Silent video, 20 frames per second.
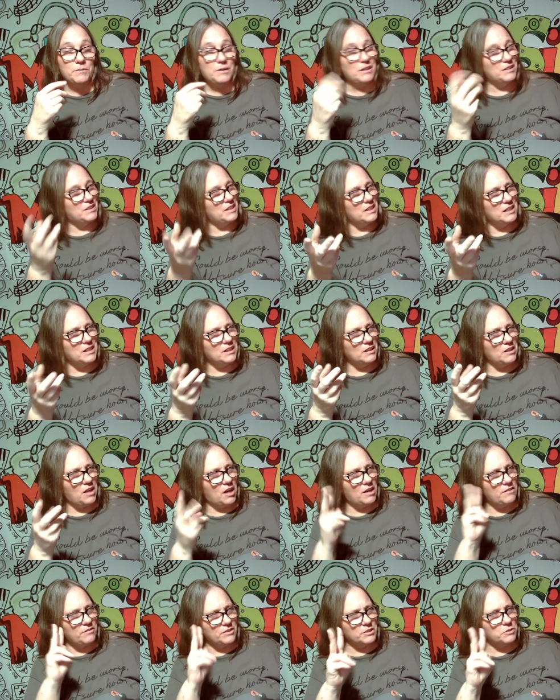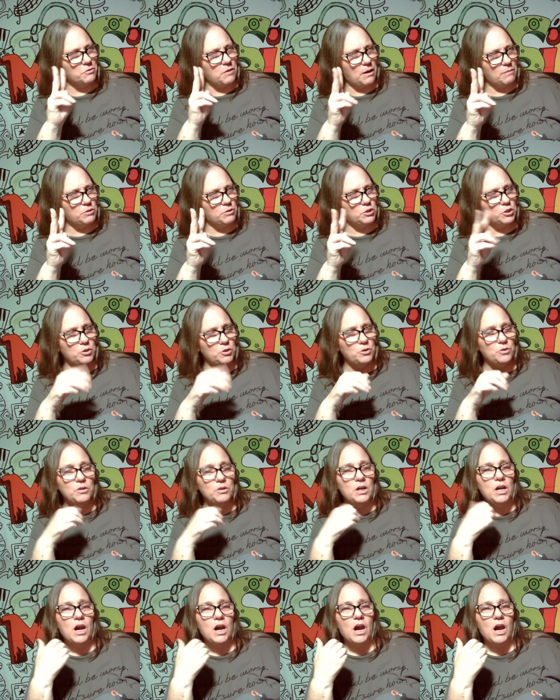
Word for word: I think a lot of us grabbed two.